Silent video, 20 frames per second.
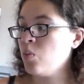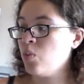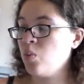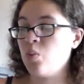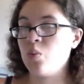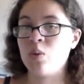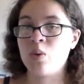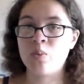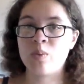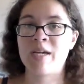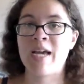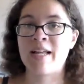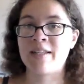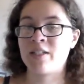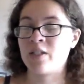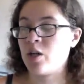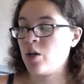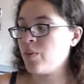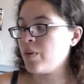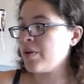what we had
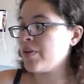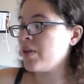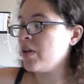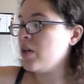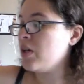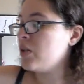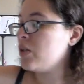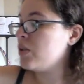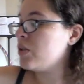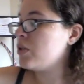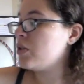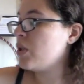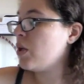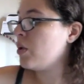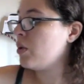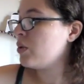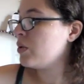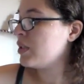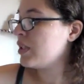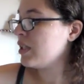to go with.
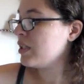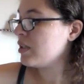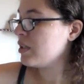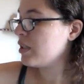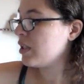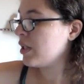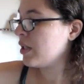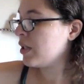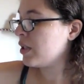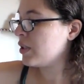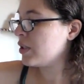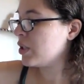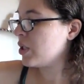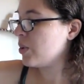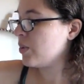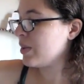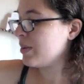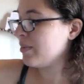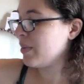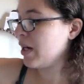So just
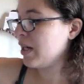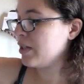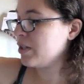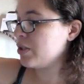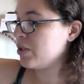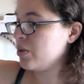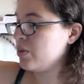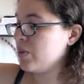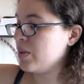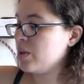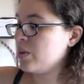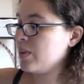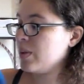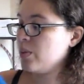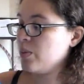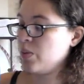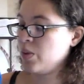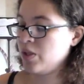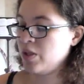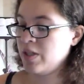to remind you where we
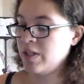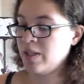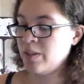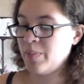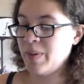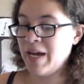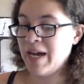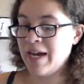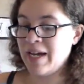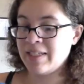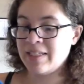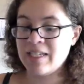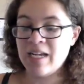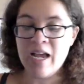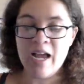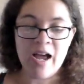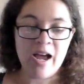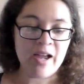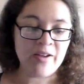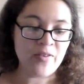were in the past,
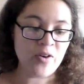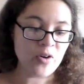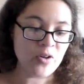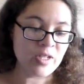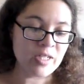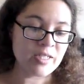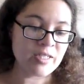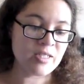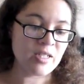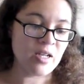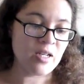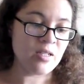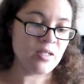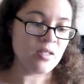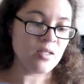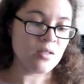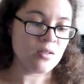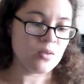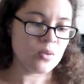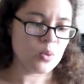I've already
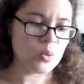done,